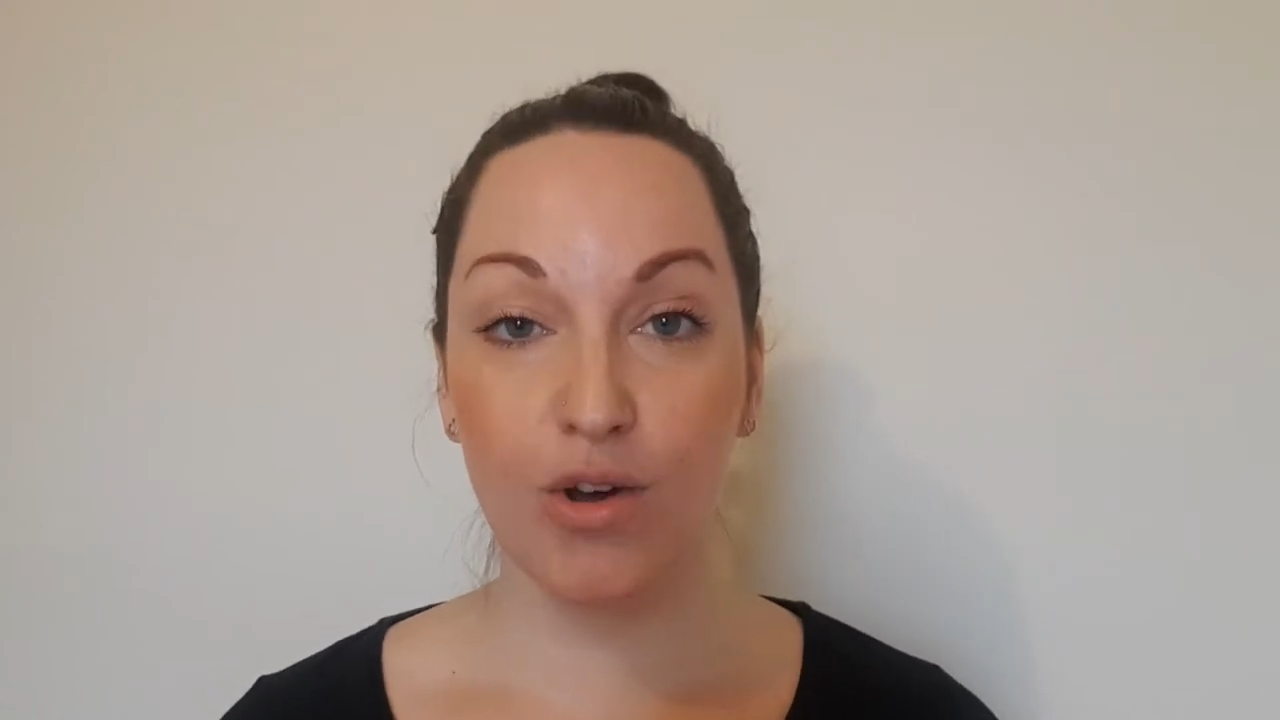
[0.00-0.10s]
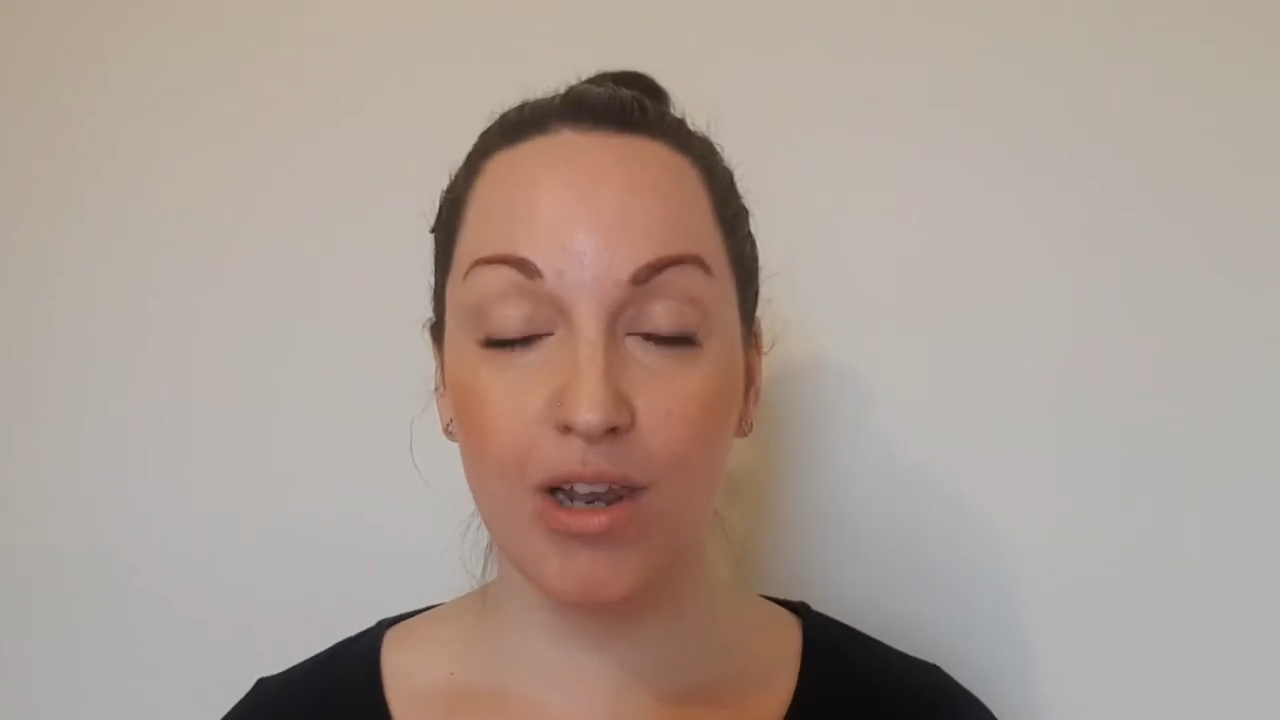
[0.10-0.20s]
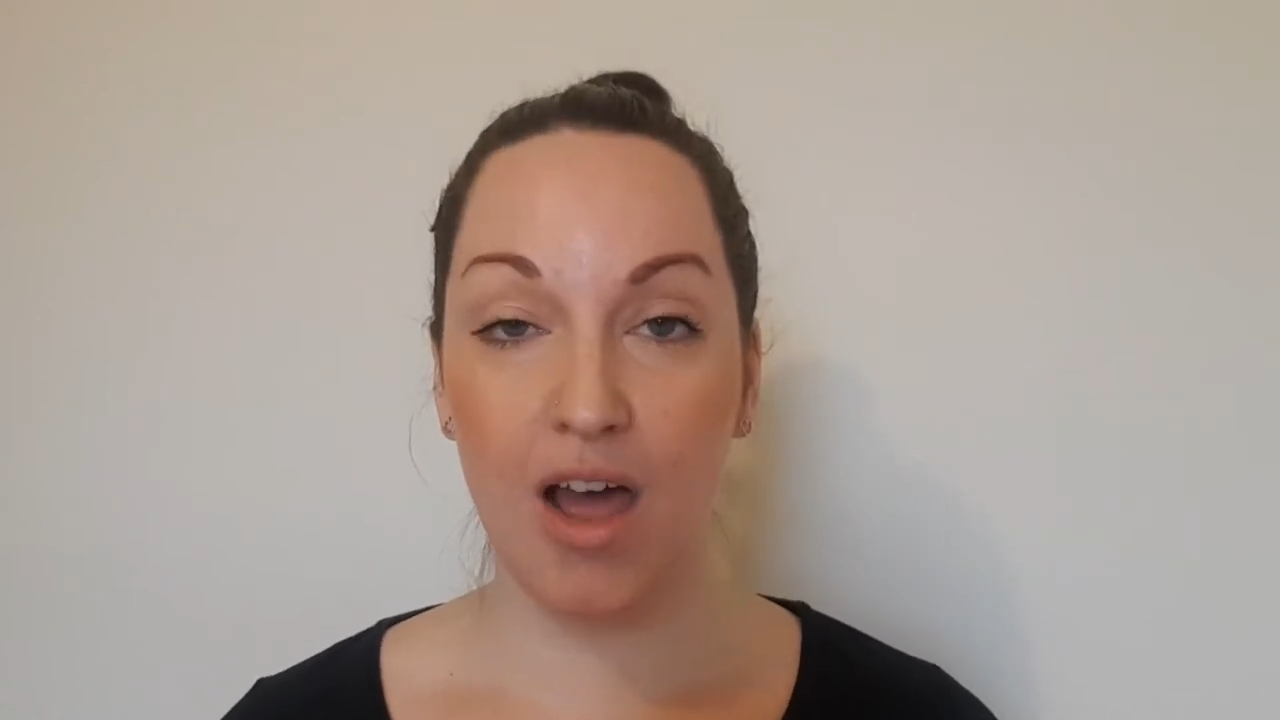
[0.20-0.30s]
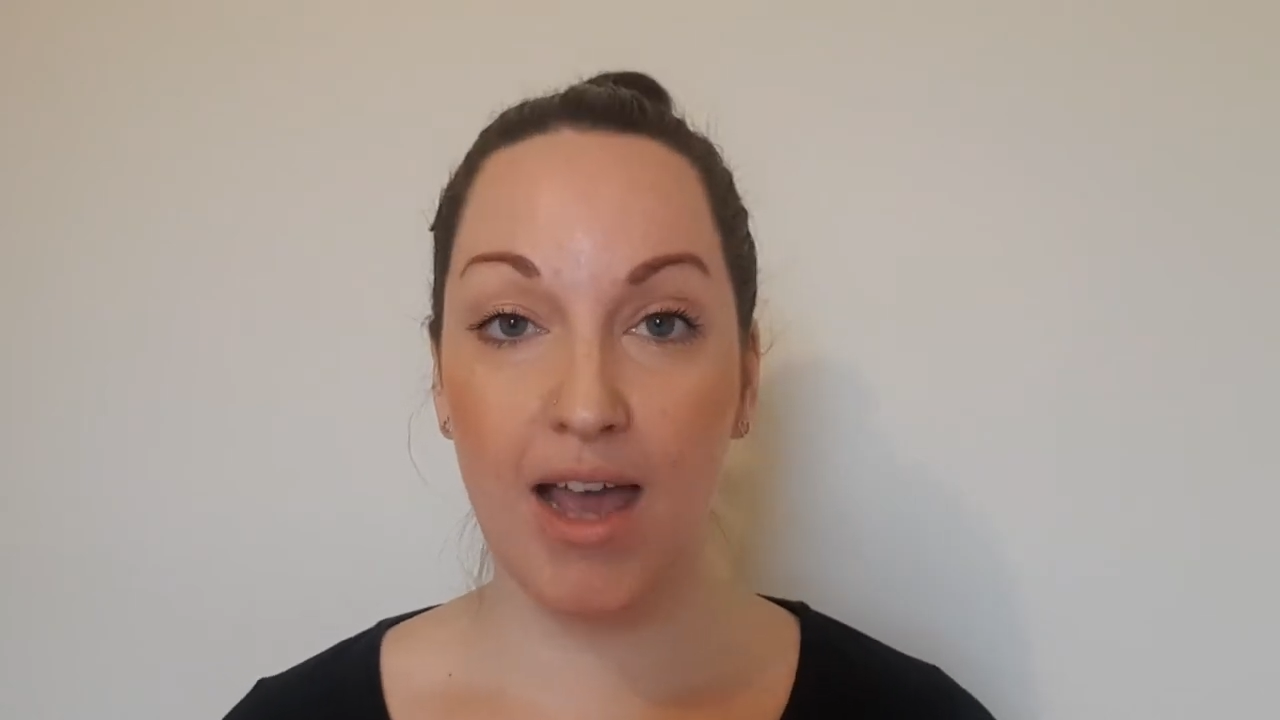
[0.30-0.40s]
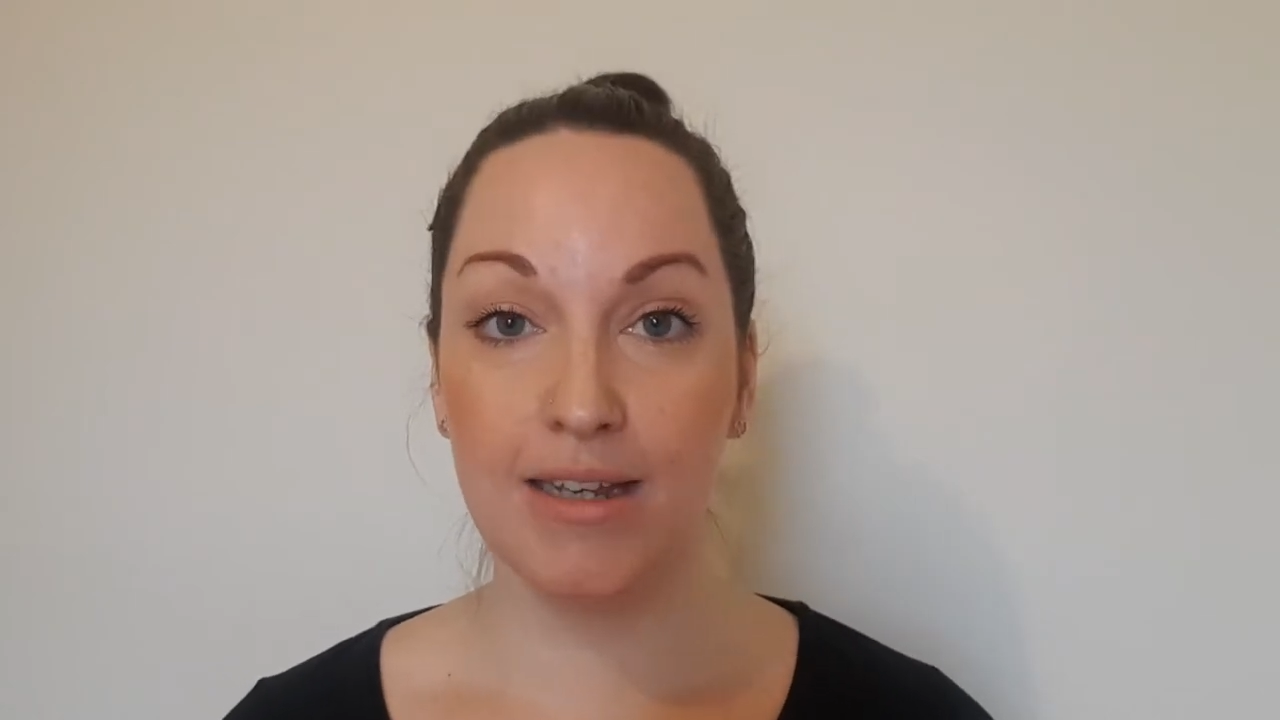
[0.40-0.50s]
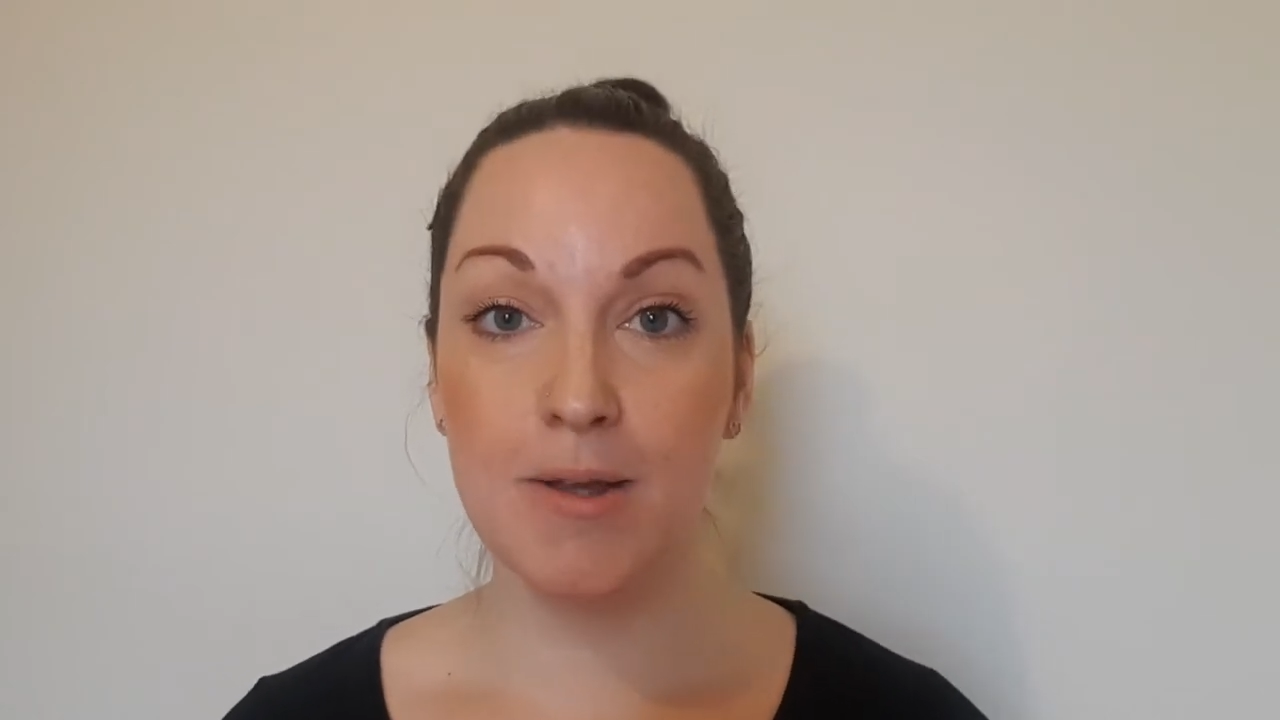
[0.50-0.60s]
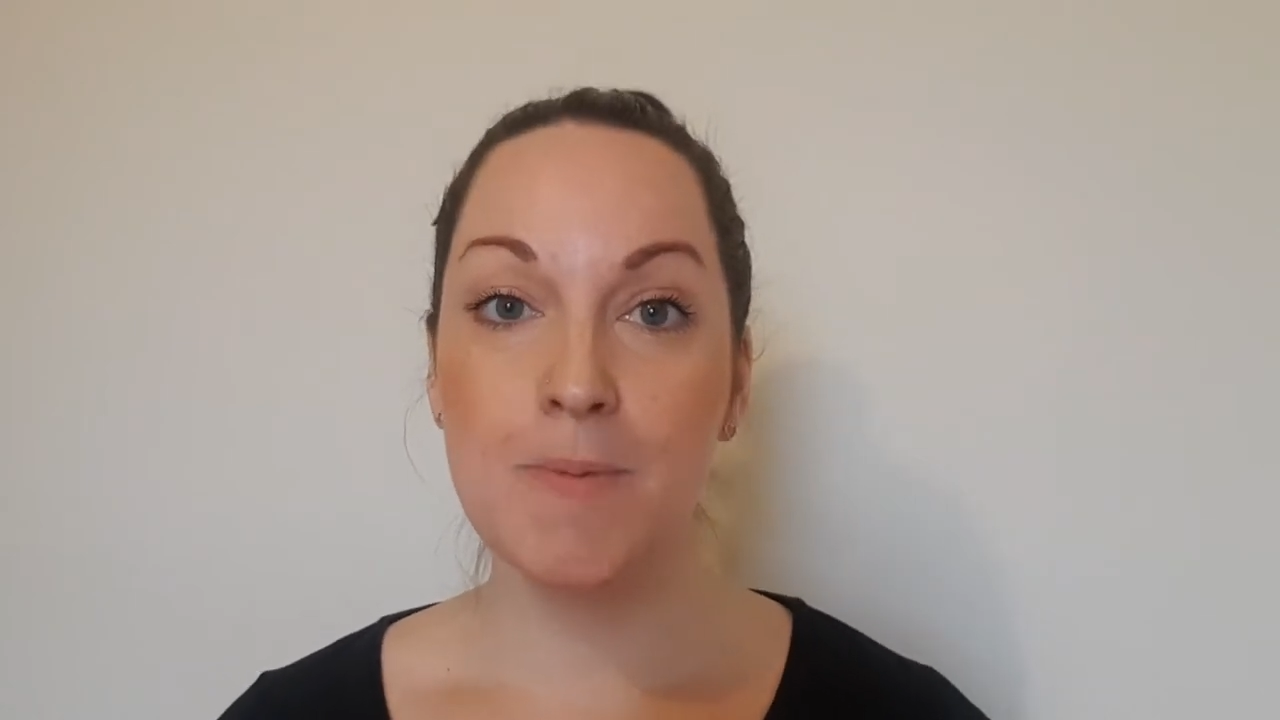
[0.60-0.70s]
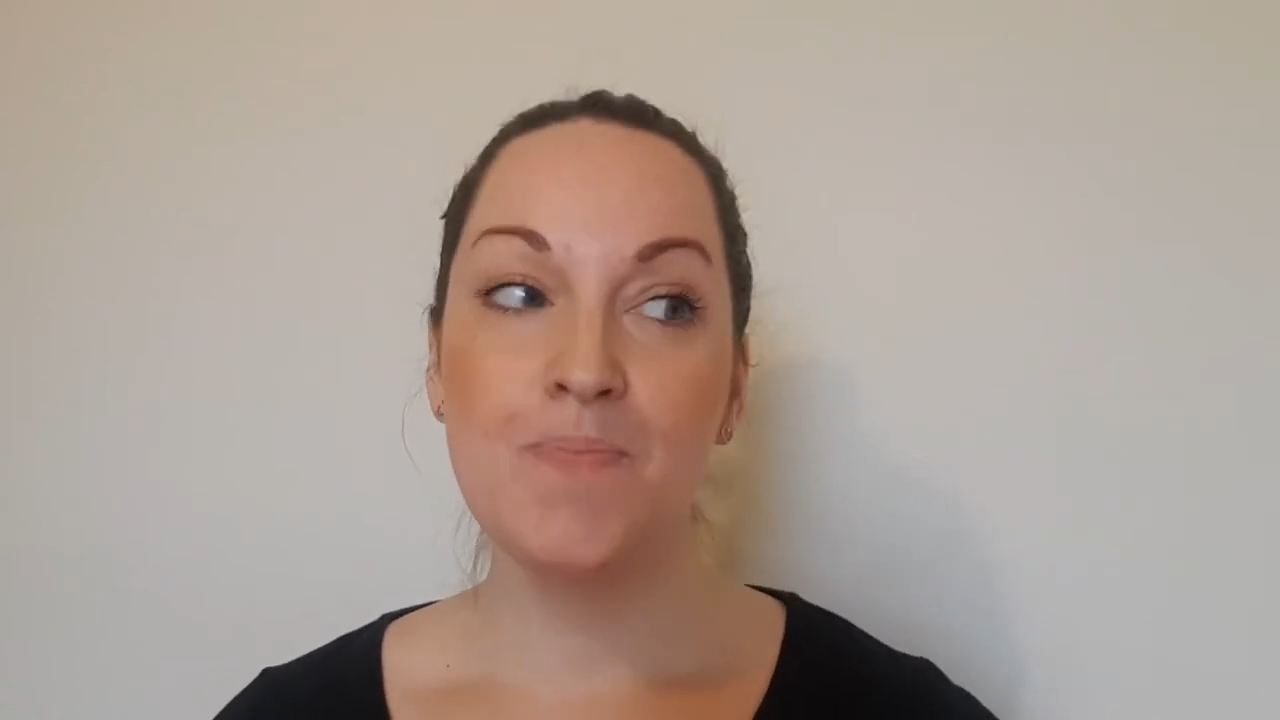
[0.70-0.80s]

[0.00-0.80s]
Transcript: online.